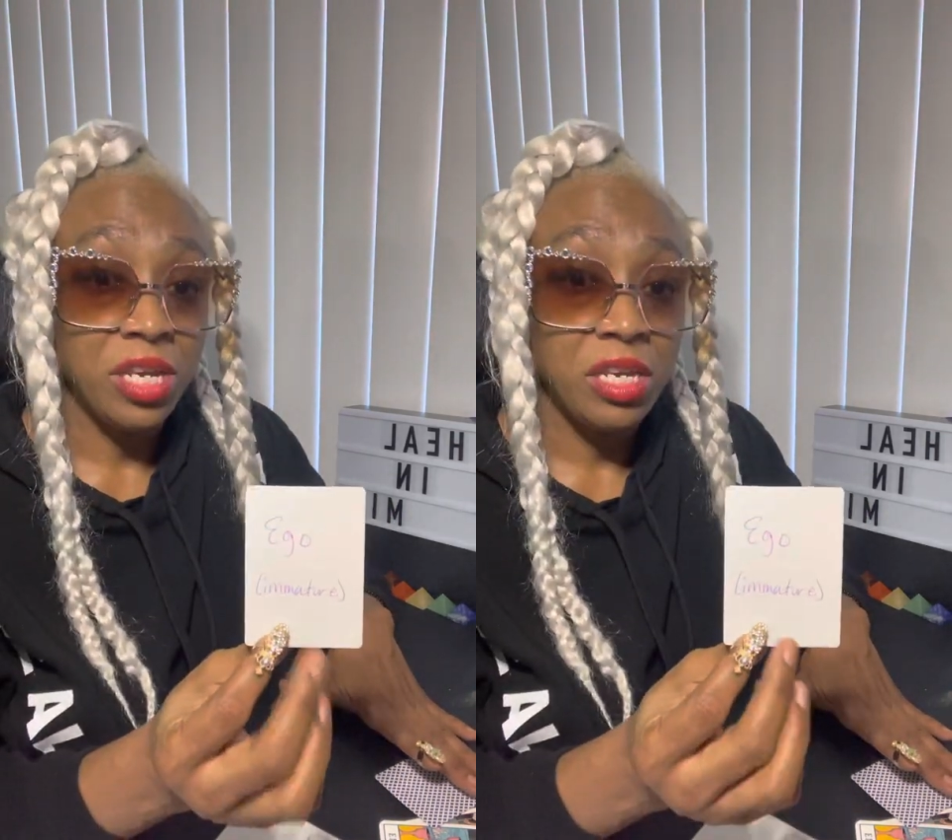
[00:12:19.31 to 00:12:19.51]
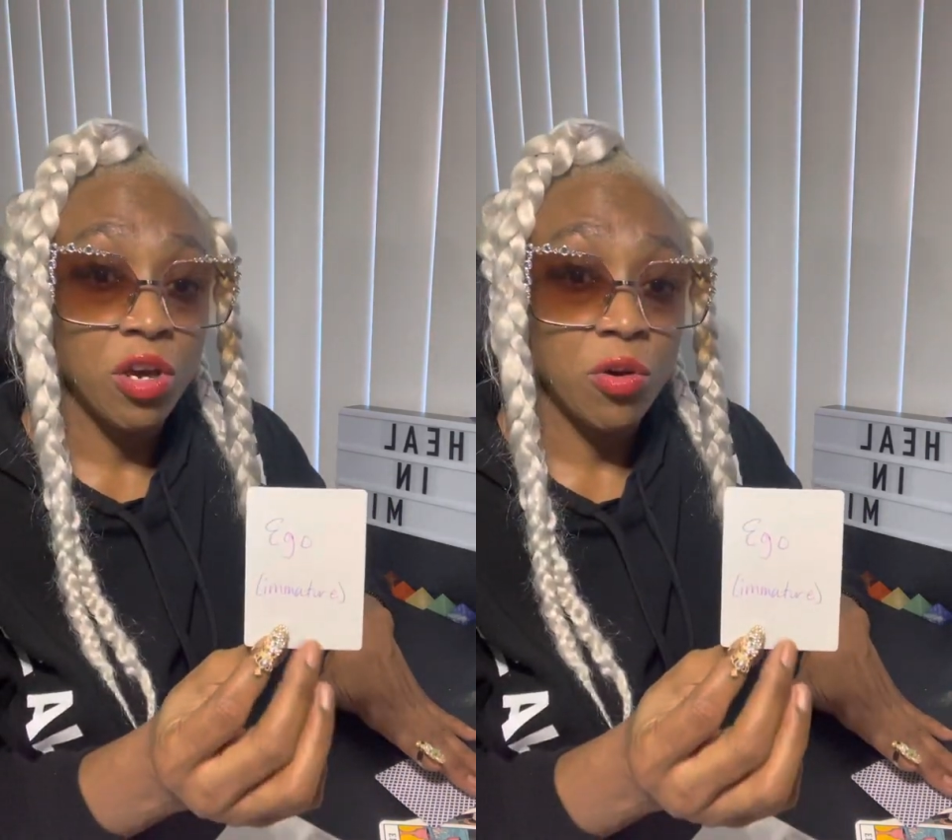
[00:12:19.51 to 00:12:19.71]

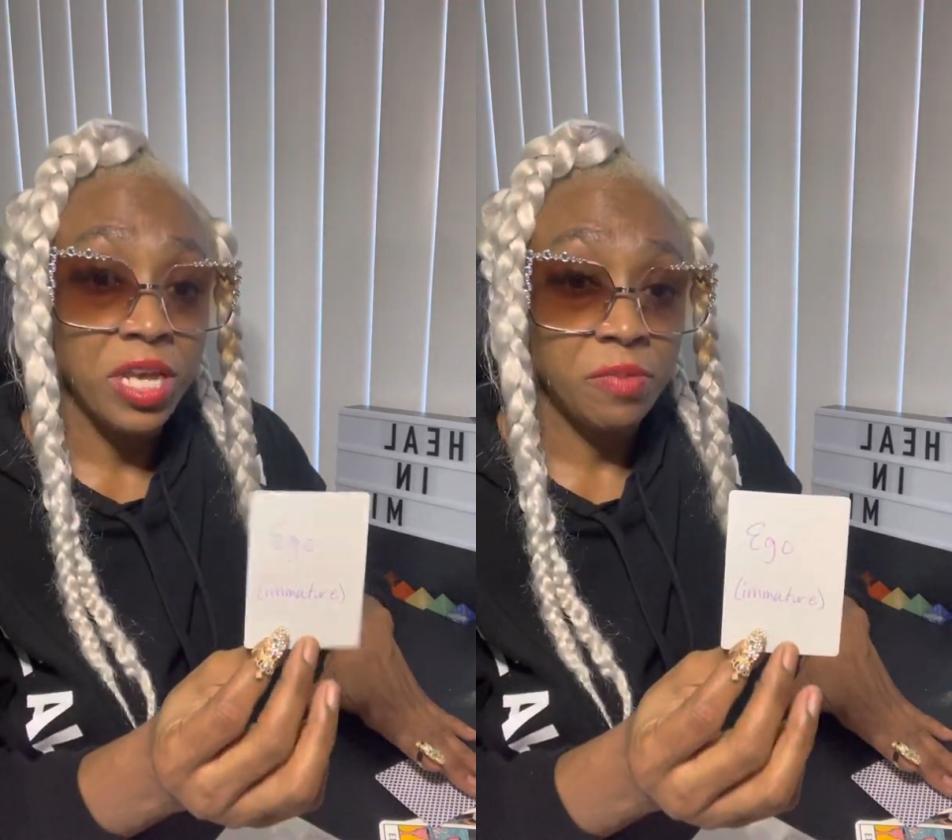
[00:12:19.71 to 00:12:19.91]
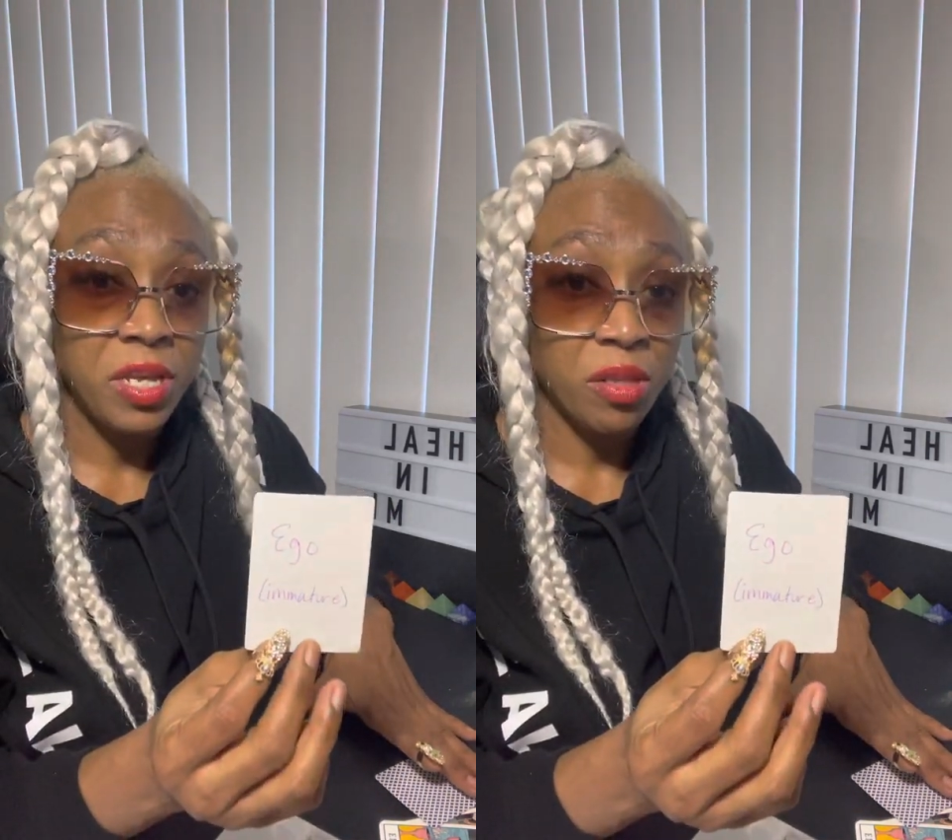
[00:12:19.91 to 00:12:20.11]
ego
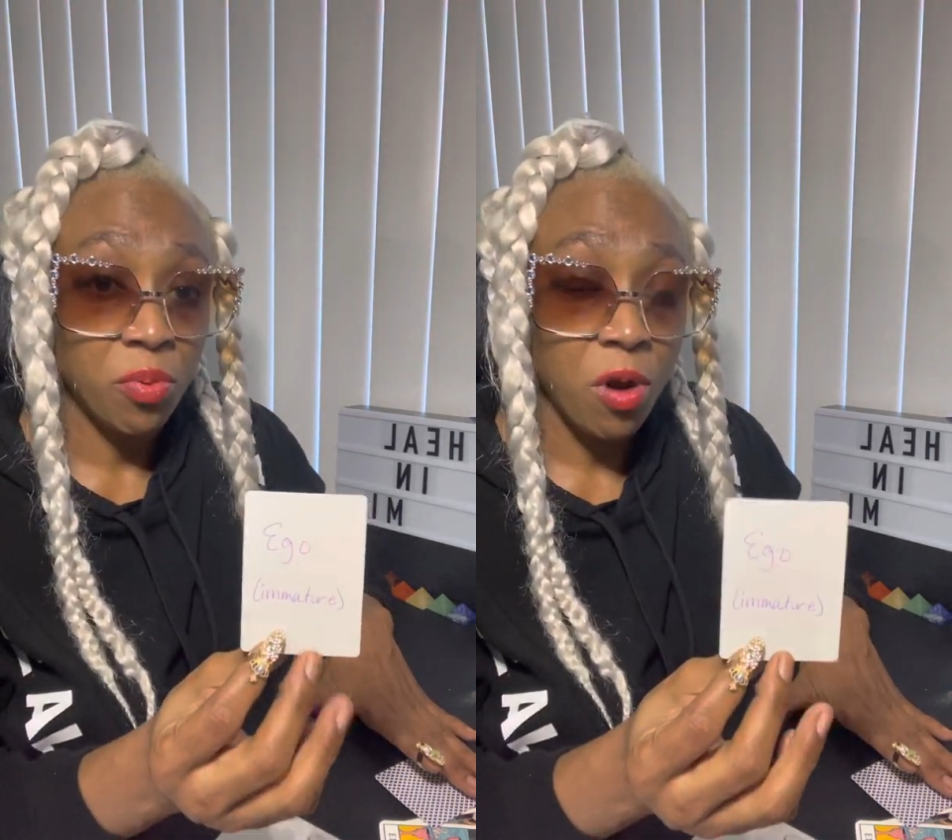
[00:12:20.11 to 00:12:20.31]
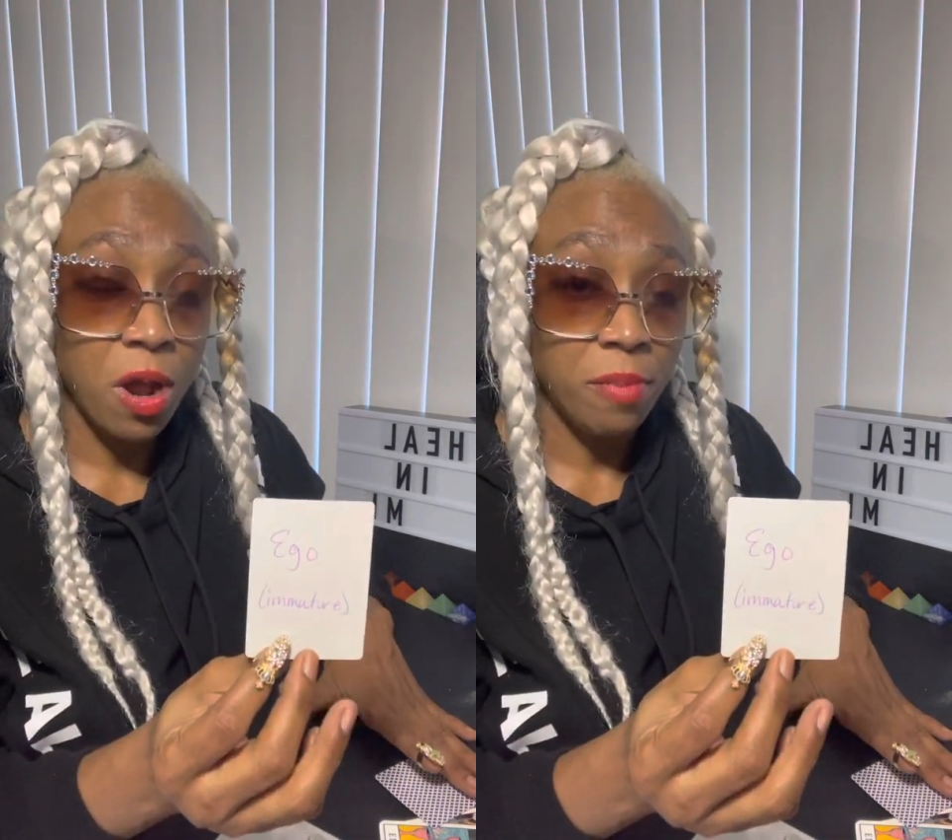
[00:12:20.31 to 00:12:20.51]
has been the
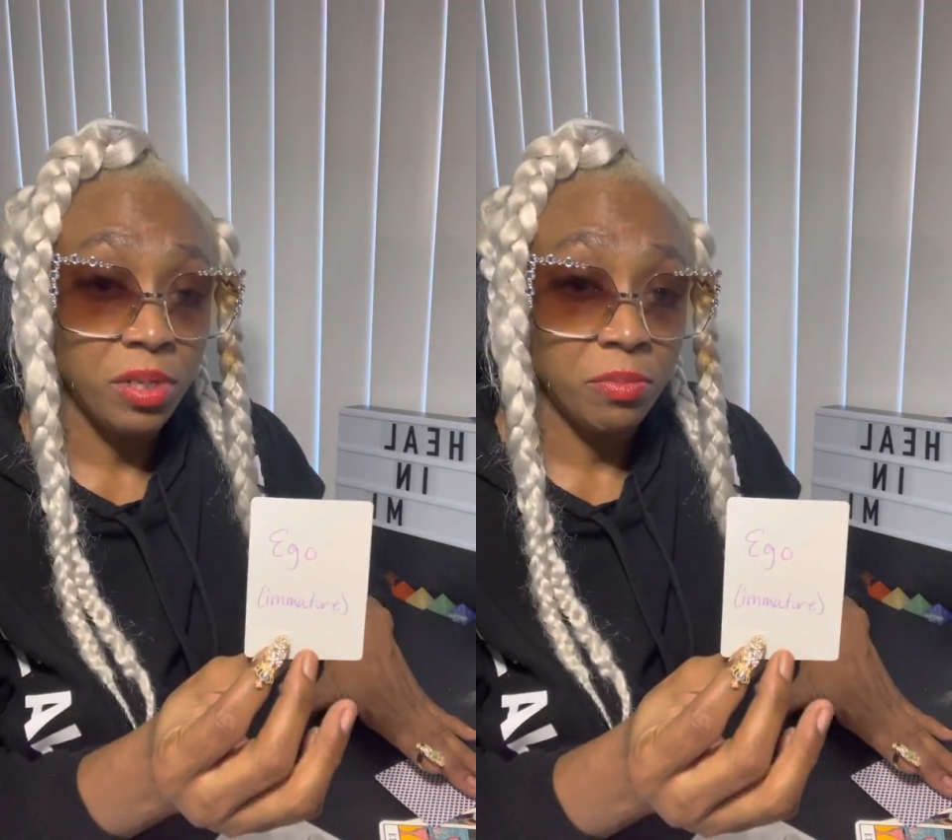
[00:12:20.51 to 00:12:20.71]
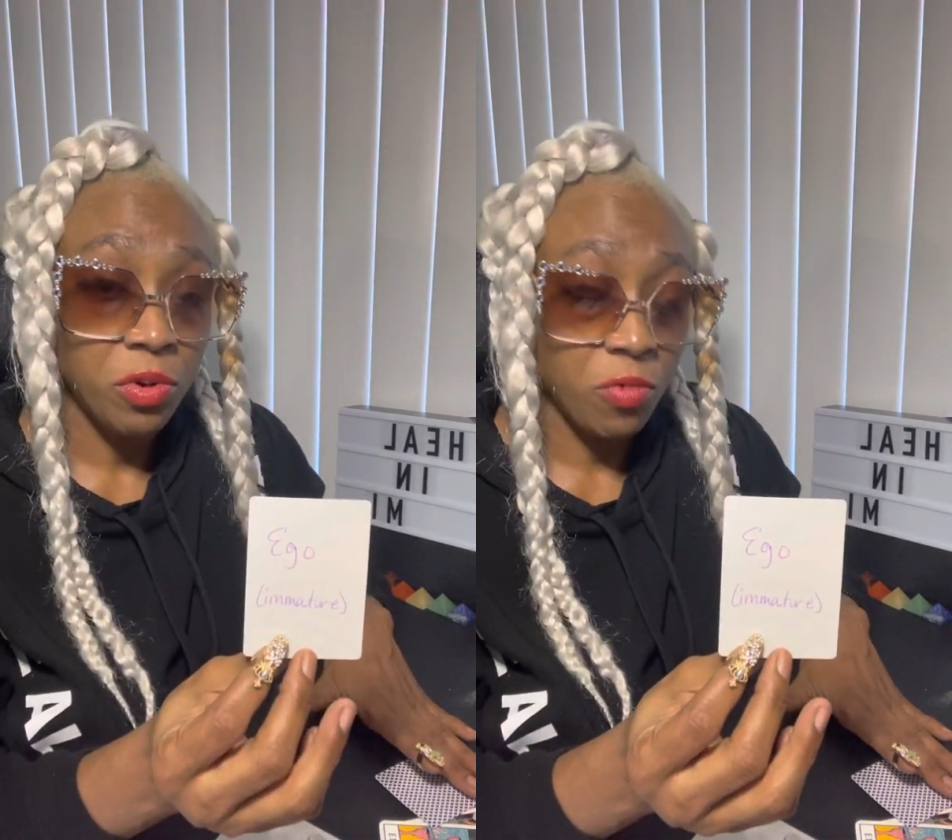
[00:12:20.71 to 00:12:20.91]

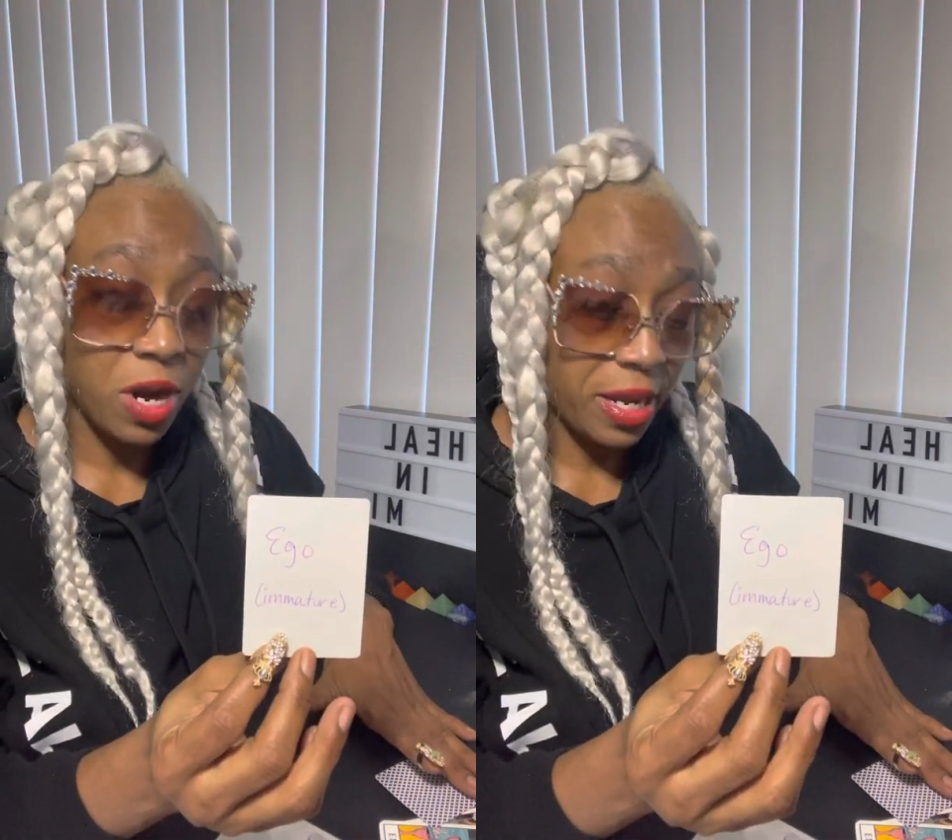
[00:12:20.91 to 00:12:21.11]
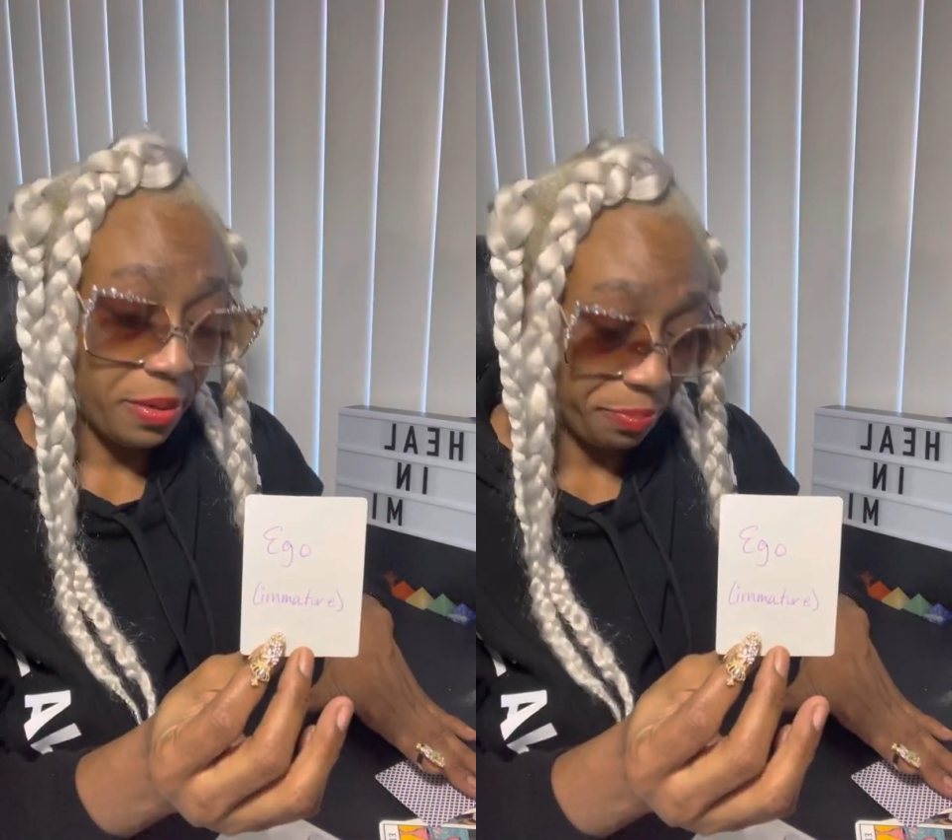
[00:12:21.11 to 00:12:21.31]
problem,
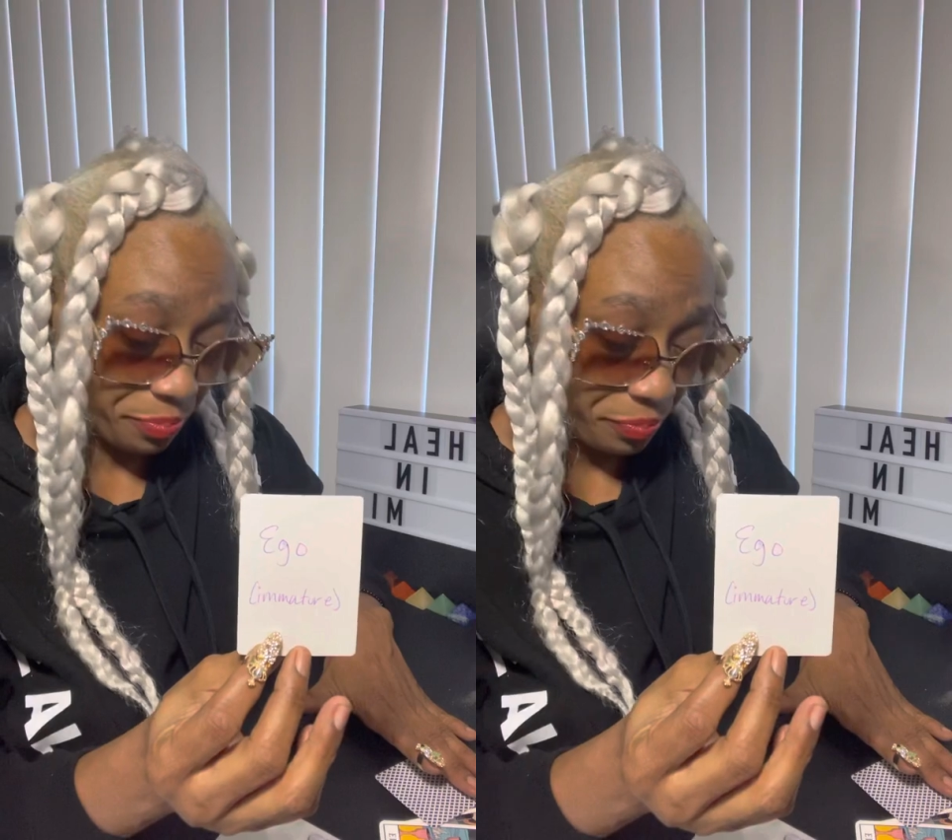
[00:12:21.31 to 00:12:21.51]
right?